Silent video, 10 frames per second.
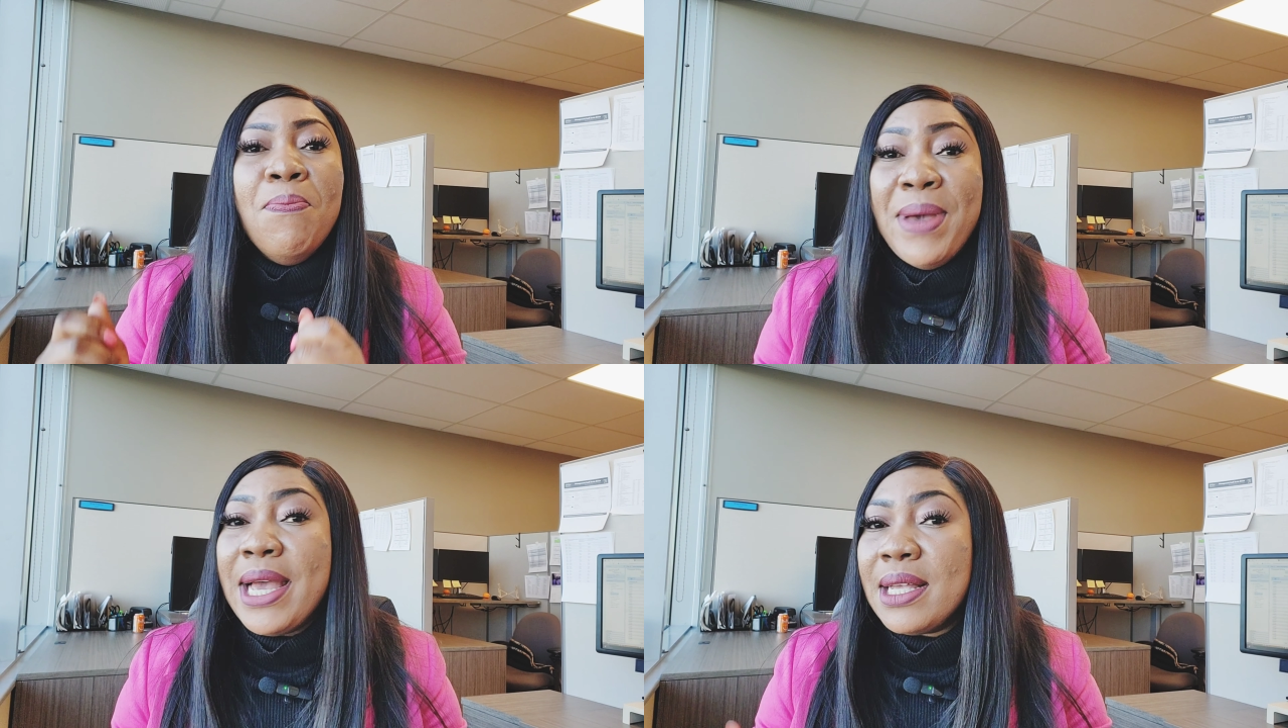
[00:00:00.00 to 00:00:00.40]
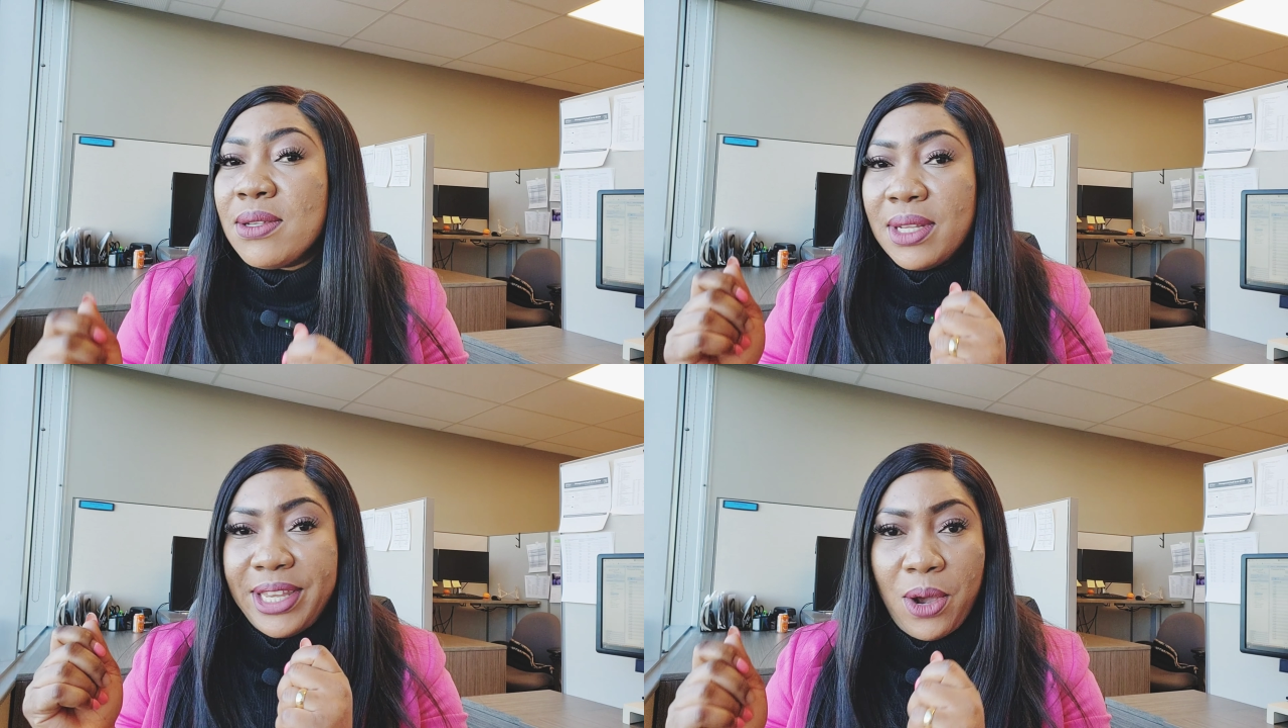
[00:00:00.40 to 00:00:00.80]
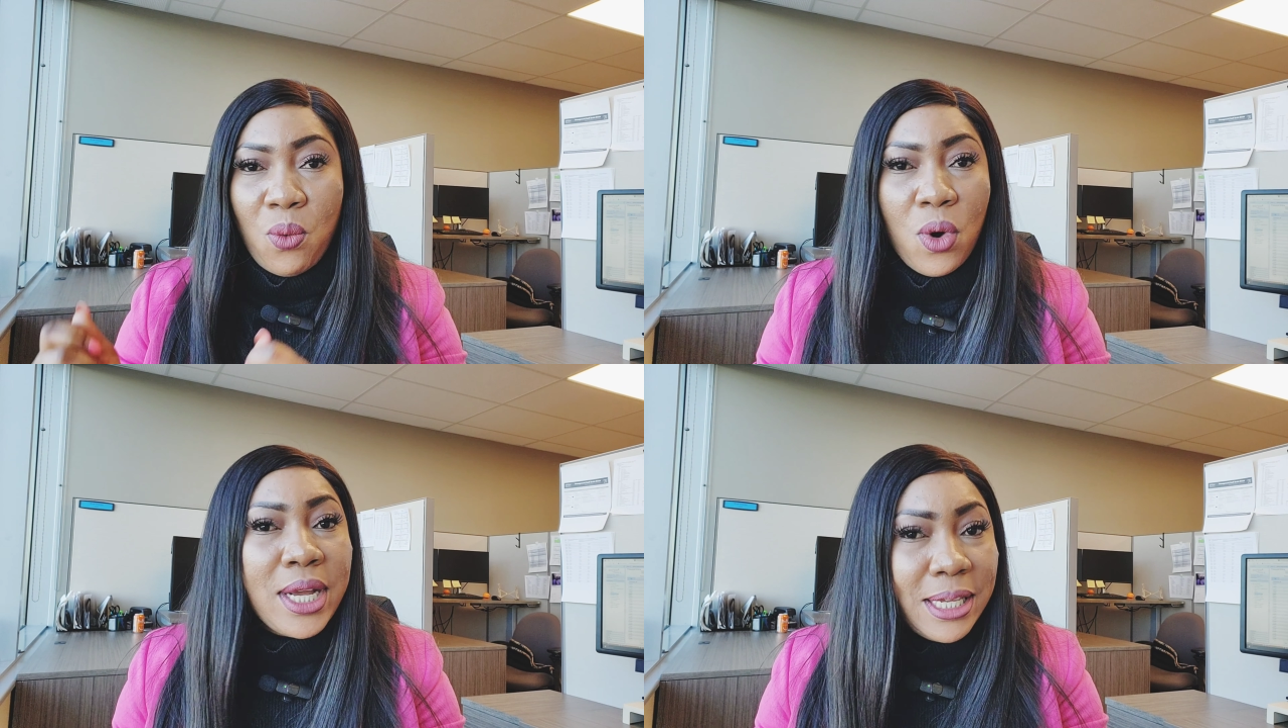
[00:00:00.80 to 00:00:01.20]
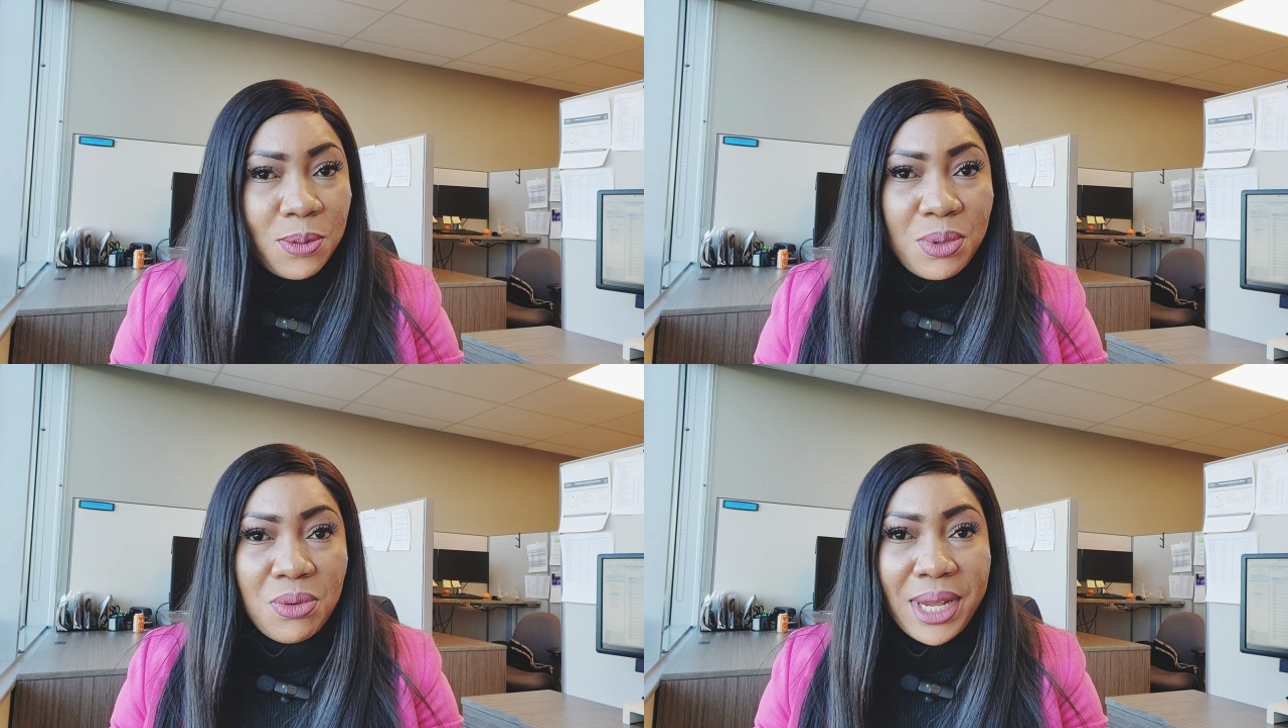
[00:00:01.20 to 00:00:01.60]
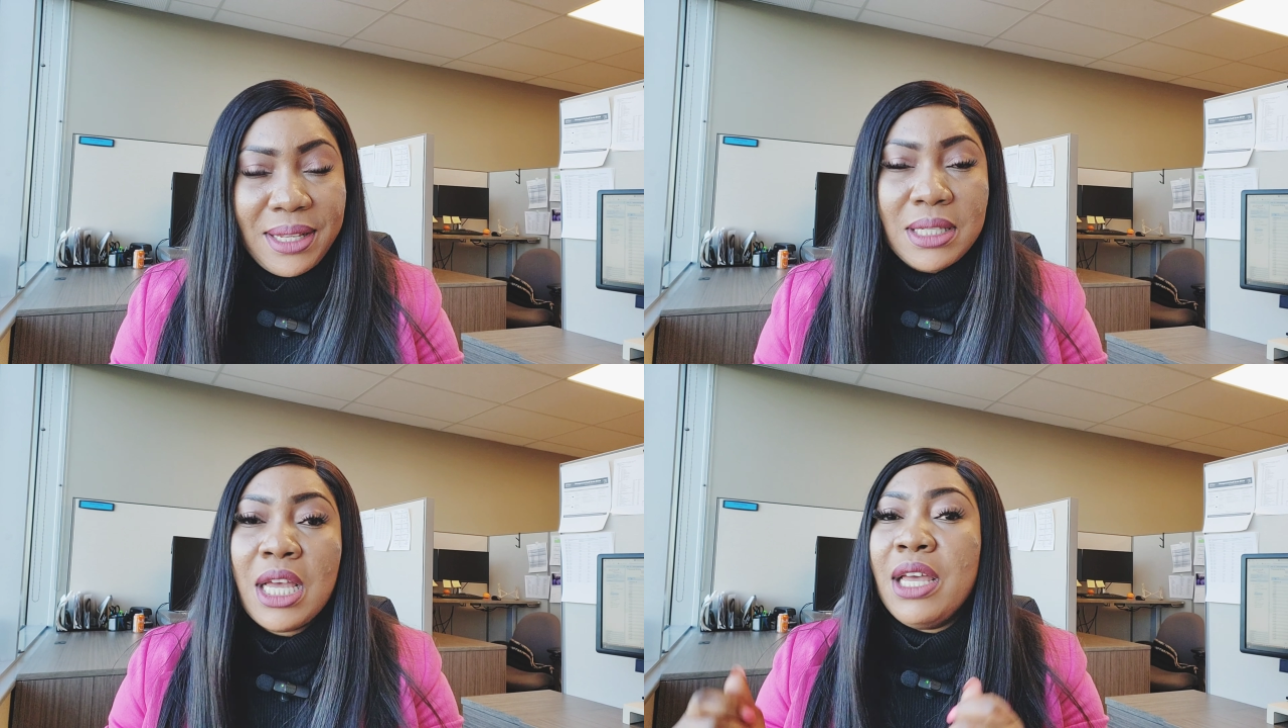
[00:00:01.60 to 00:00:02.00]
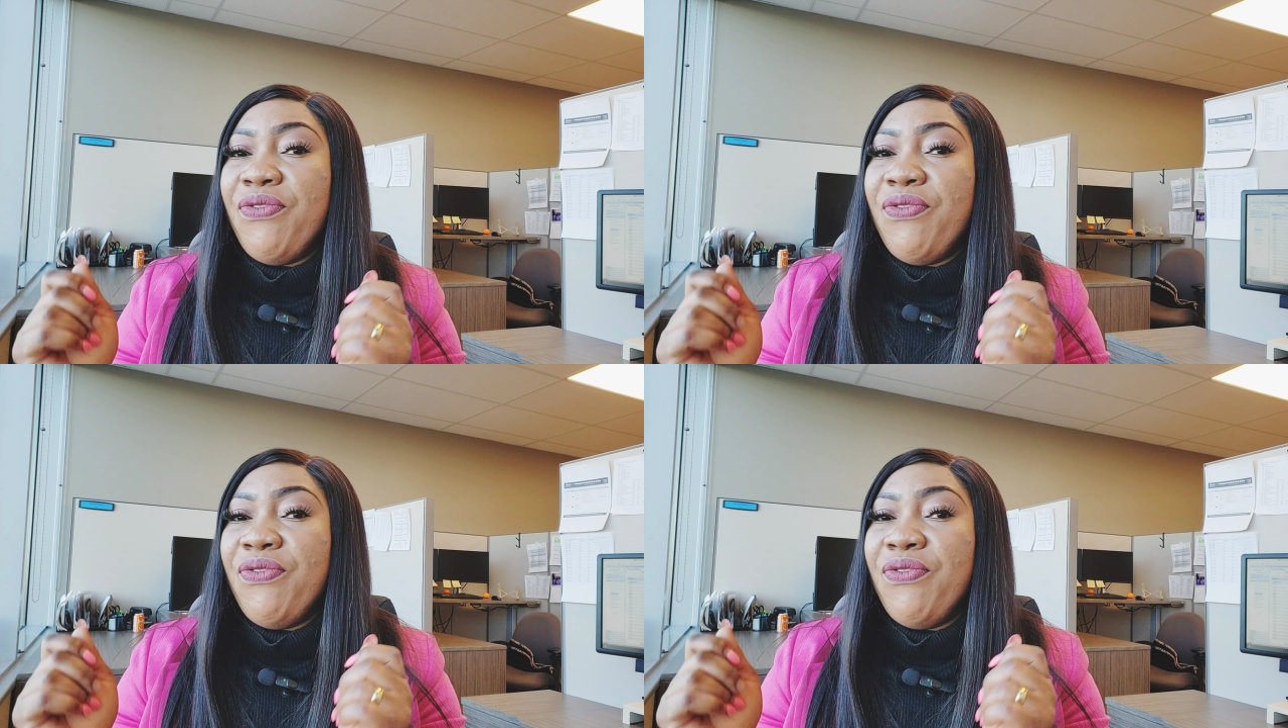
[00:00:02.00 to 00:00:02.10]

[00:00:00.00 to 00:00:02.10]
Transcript: based on their work experience,